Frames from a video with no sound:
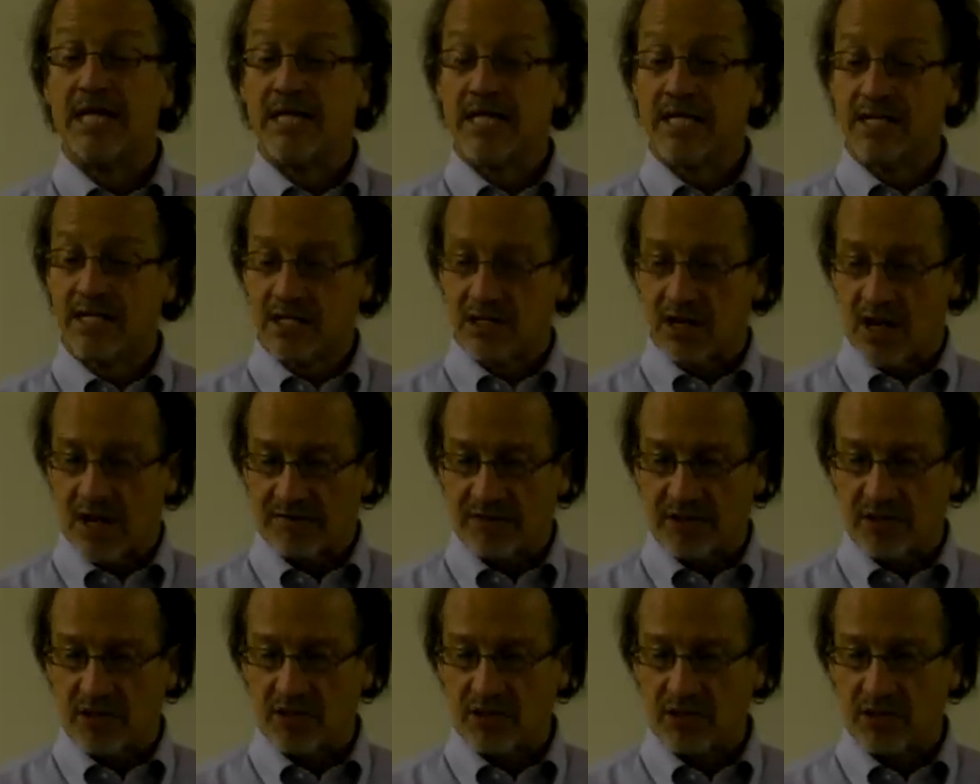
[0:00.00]
in
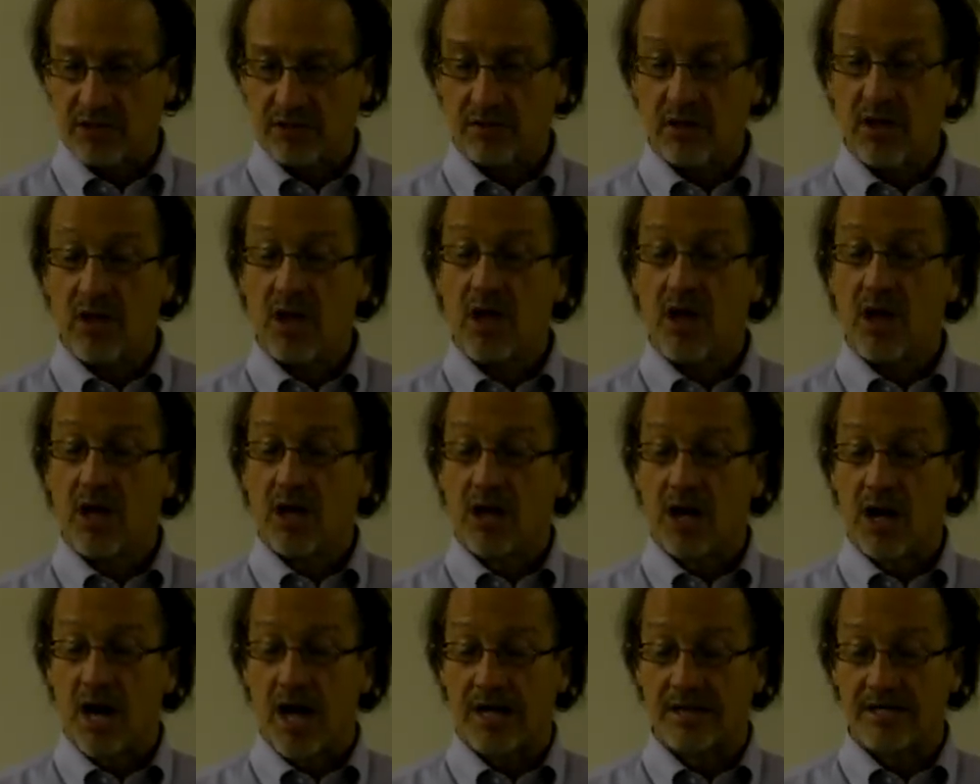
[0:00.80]
soft tissue,
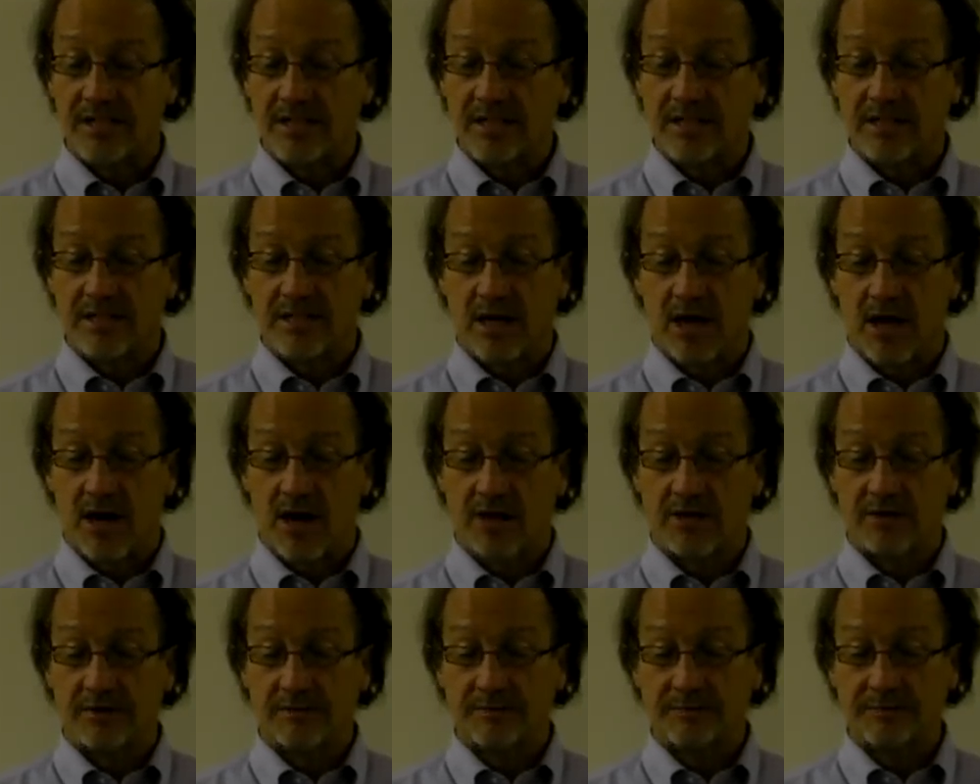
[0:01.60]
causing it to
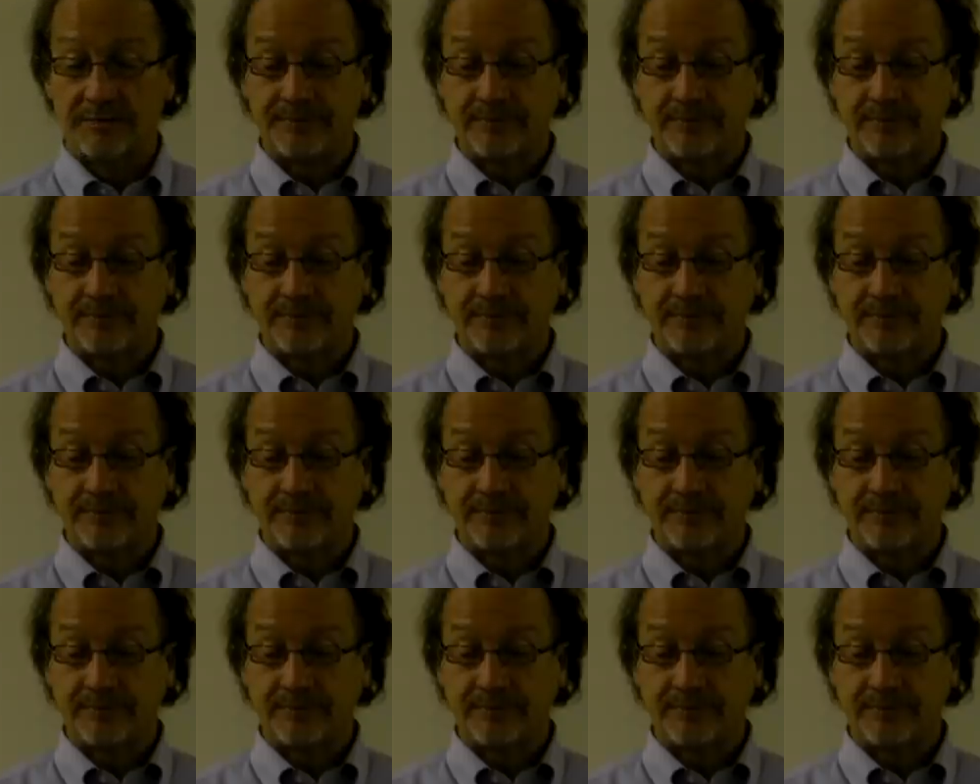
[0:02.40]
harden.